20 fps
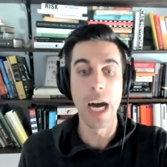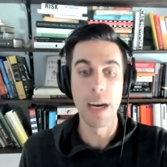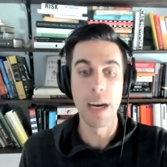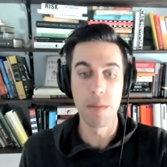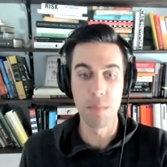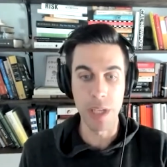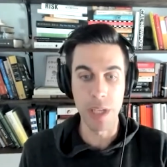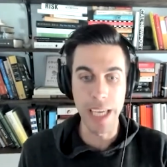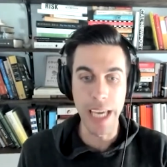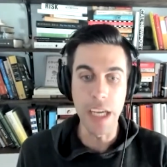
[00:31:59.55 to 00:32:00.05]

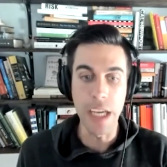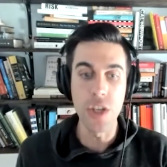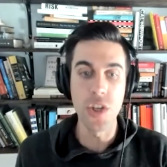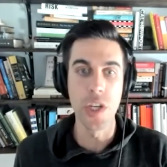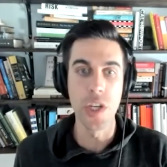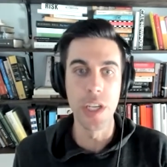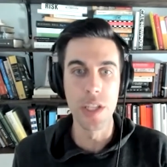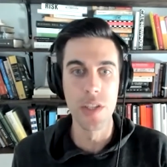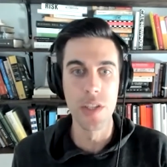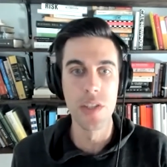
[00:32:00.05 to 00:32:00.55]

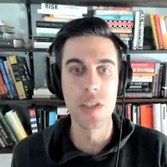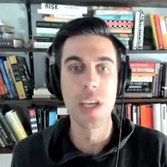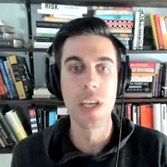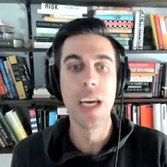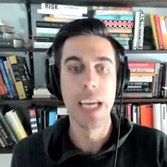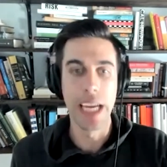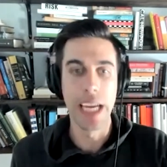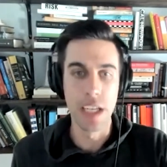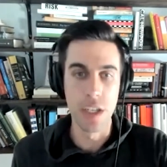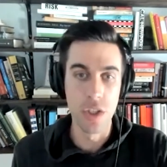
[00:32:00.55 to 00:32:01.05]
obligations
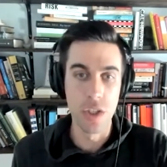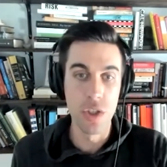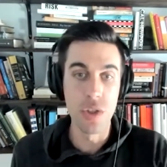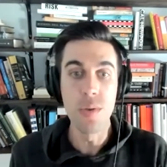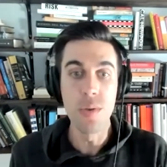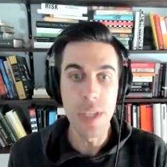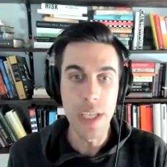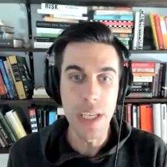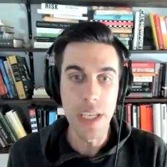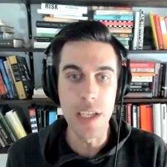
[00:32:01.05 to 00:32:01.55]
and
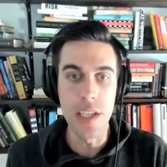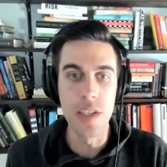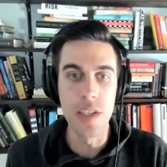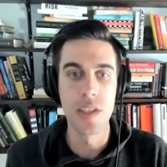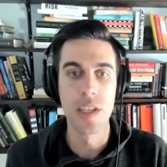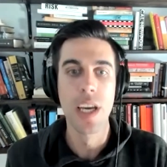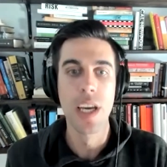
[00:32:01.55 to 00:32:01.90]
duties